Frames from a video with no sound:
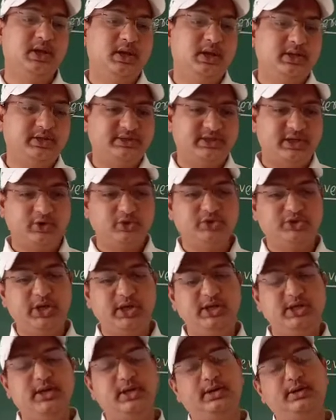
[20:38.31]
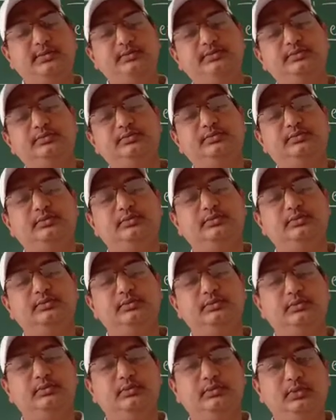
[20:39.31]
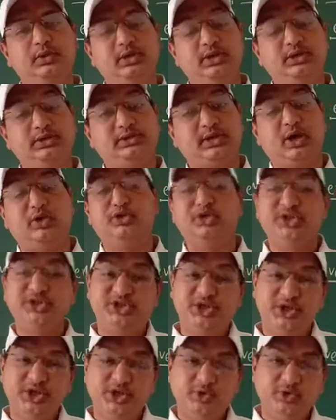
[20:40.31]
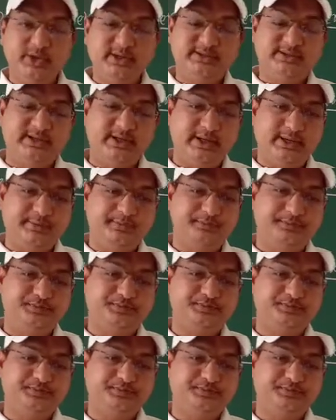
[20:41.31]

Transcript: South China, southeastern USA,